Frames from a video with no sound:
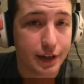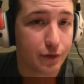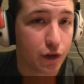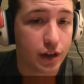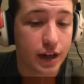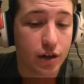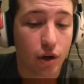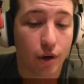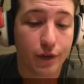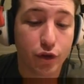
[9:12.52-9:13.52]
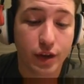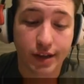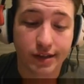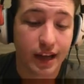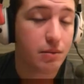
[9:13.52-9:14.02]
different hero. If you get
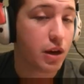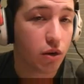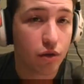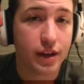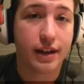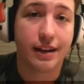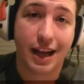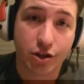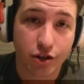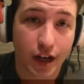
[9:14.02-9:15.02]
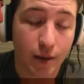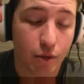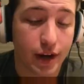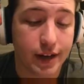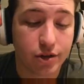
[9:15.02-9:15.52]
the same hero, then it allows you to
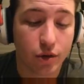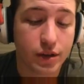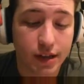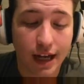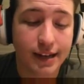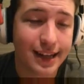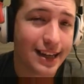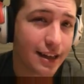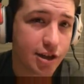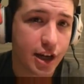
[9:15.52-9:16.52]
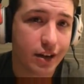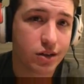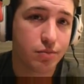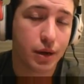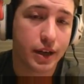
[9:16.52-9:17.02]
upgrade it. So it's kind of taking a
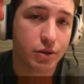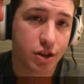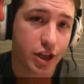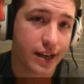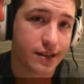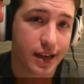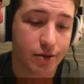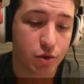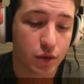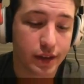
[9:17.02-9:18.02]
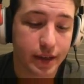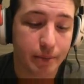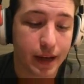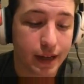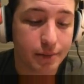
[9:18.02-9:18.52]
chance, but it was a chance that I was willing to
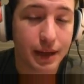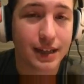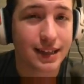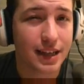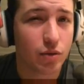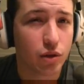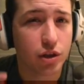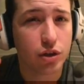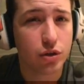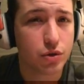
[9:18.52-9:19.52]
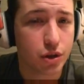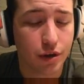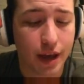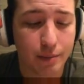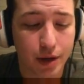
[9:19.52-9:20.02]
make because I didn't really use her
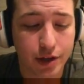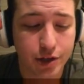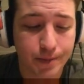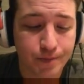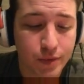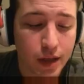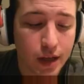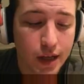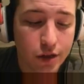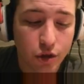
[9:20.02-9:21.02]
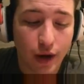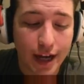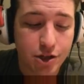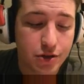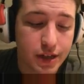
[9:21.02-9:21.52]
that much. So
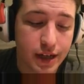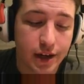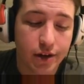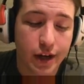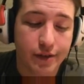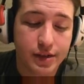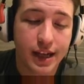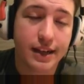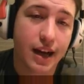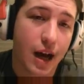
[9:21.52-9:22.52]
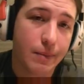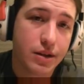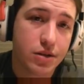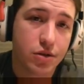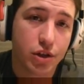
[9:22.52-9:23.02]
as you see here, you have 10
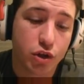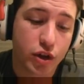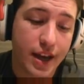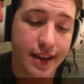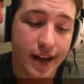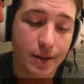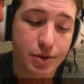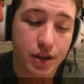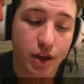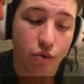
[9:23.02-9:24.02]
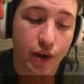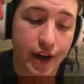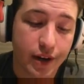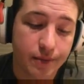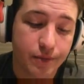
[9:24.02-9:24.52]
commons. You can trade that up to get a
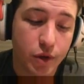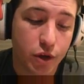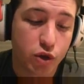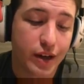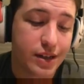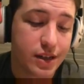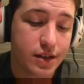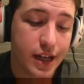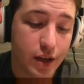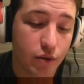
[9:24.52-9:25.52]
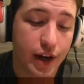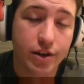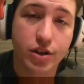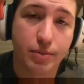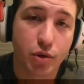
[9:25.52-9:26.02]
rare. You can trade 10
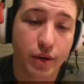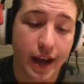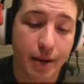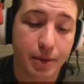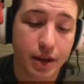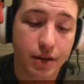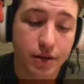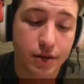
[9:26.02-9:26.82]
rares up to an epic,